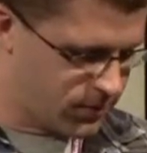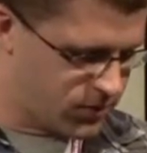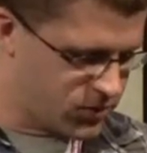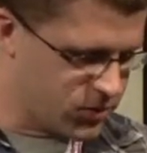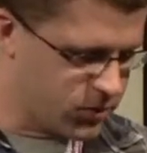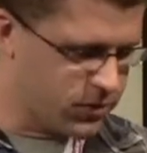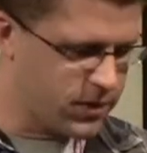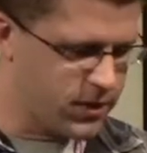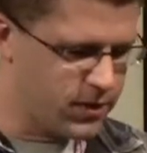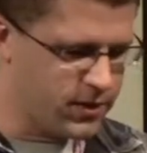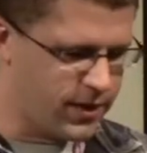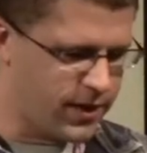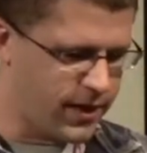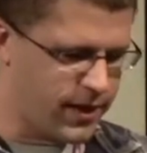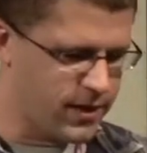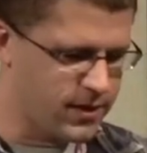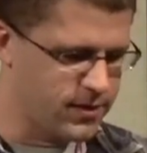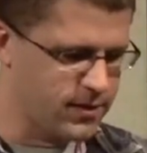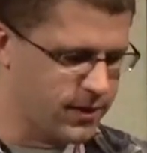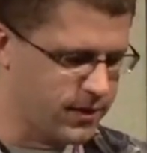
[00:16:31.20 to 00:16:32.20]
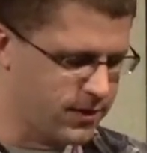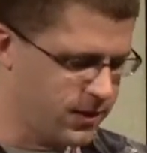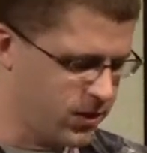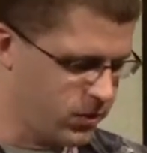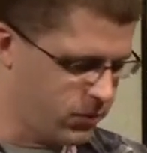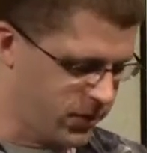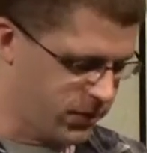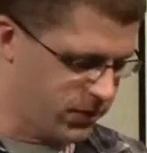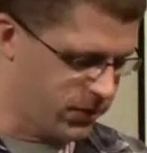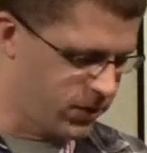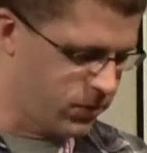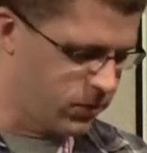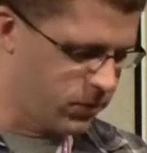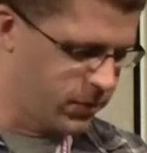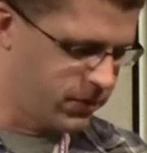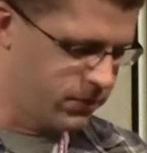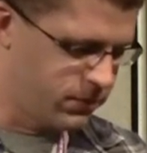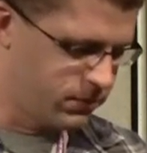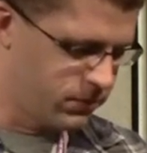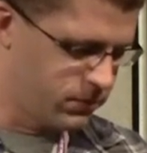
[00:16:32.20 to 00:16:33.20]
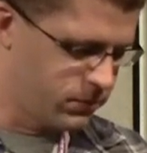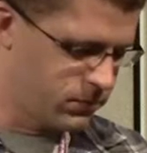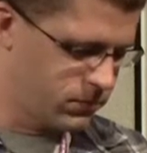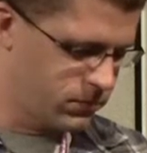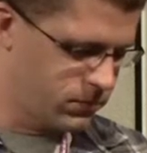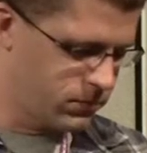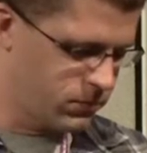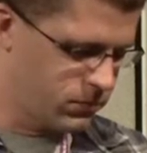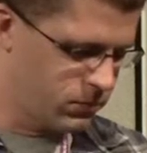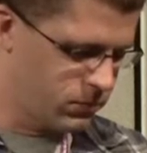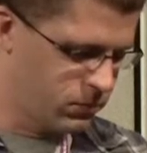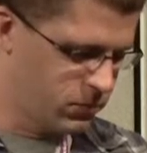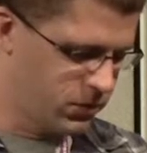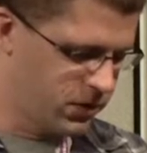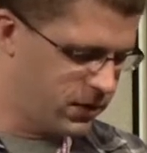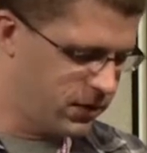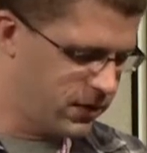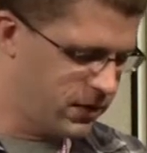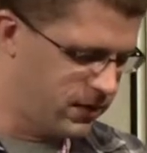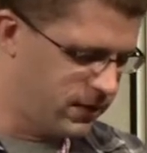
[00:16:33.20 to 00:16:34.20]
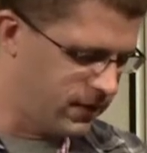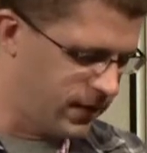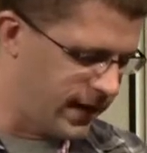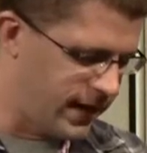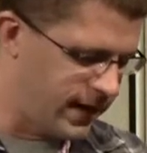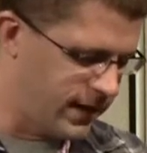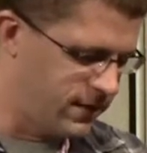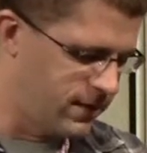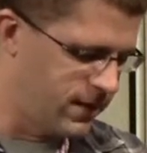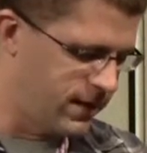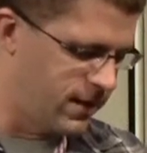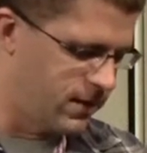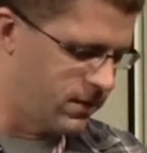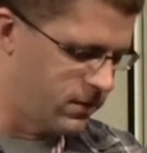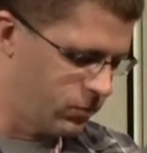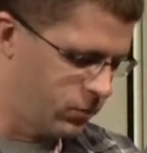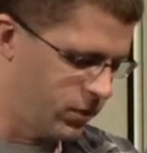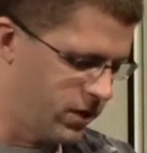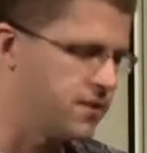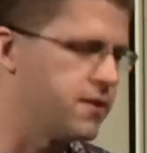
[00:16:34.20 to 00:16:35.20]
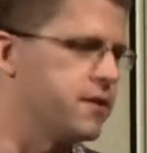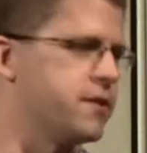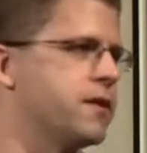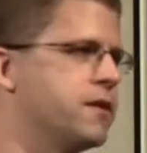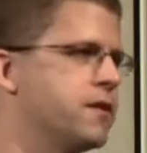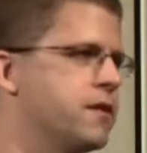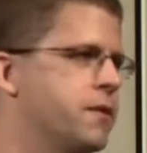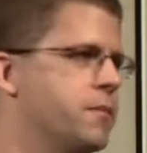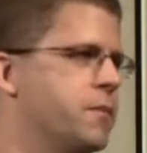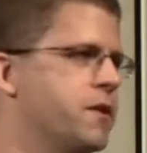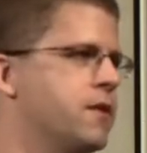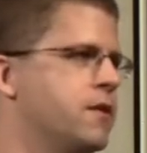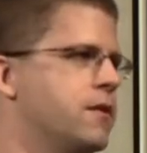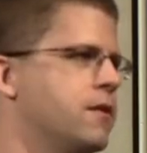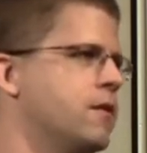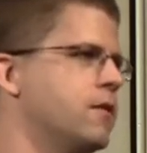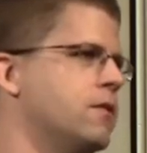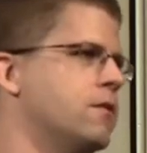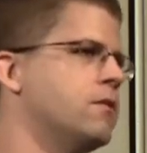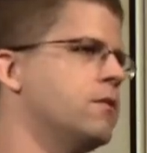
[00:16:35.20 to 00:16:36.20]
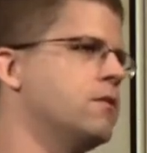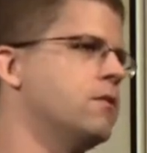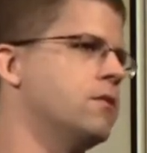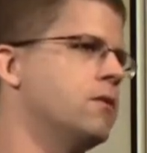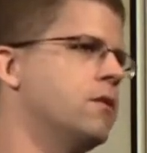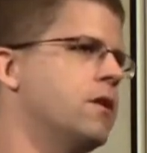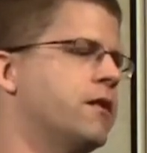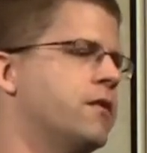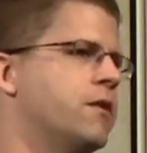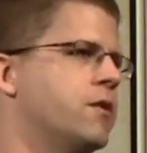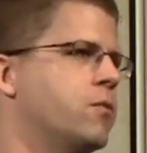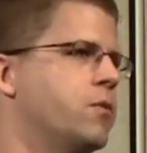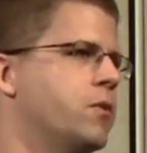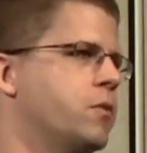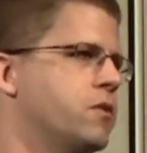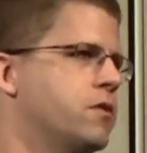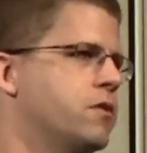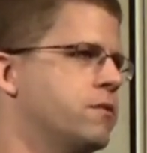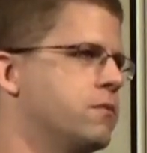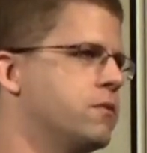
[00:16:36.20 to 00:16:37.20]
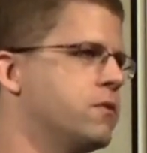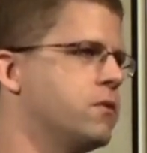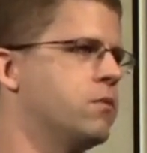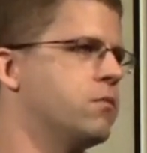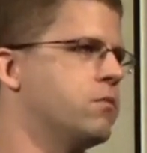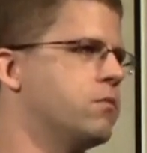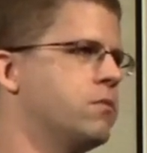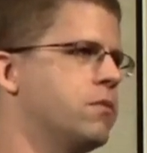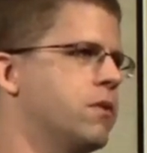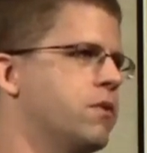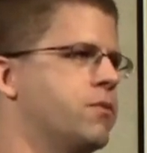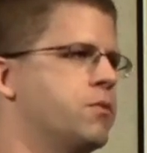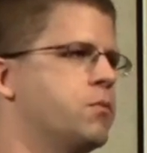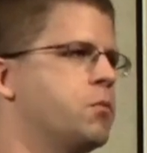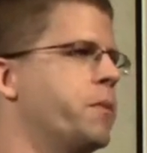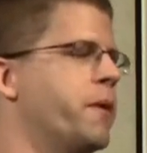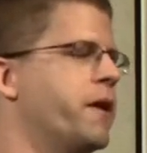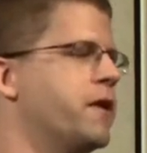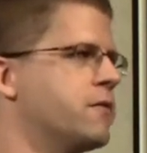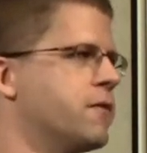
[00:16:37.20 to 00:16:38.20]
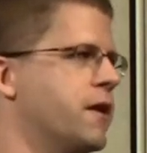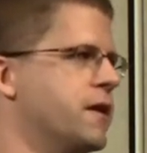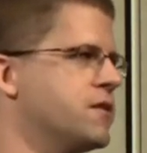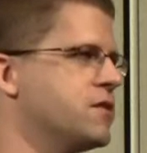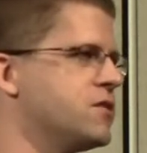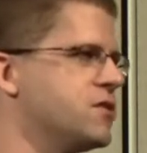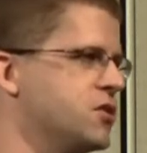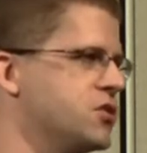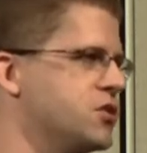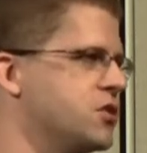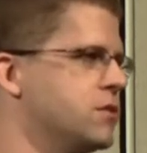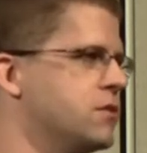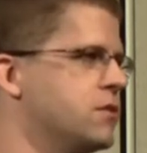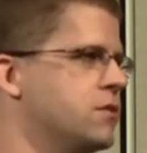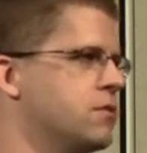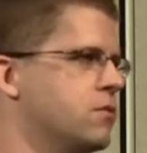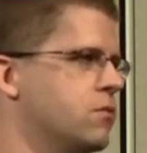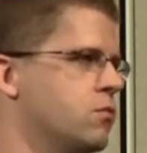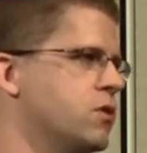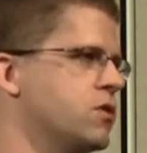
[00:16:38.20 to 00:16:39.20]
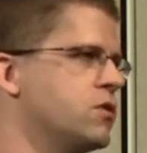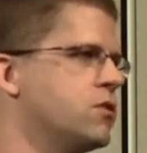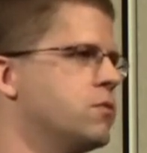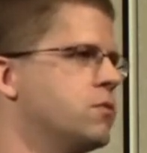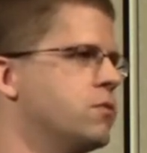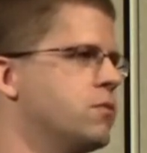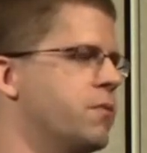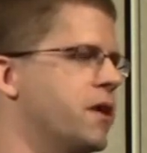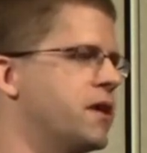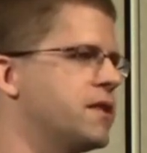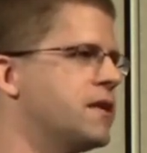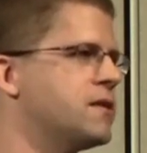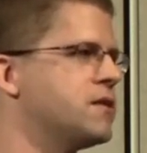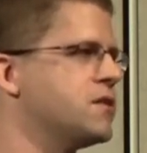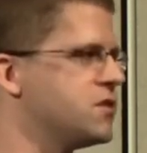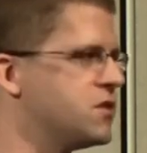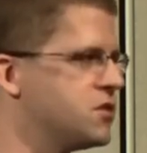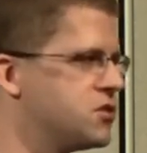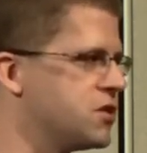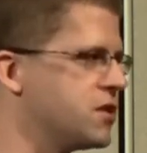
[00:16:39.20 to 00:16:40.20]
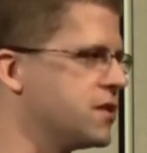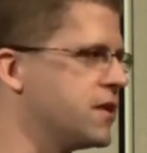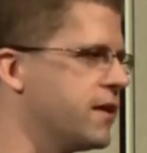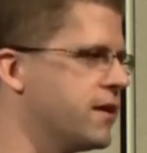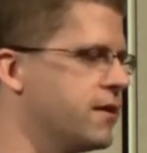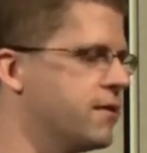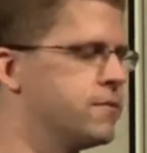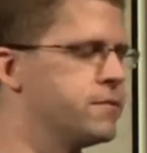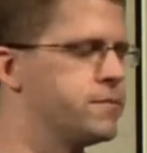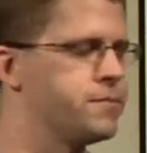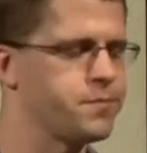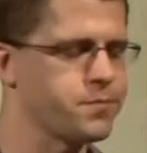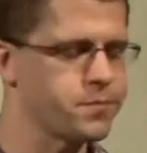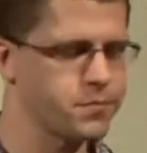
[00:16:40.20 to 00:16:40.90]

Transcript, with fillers: So in the end, I think we're you know we're really glad that we did it. I mean, I think we would have you know we made the right decision. Would do make that decision again.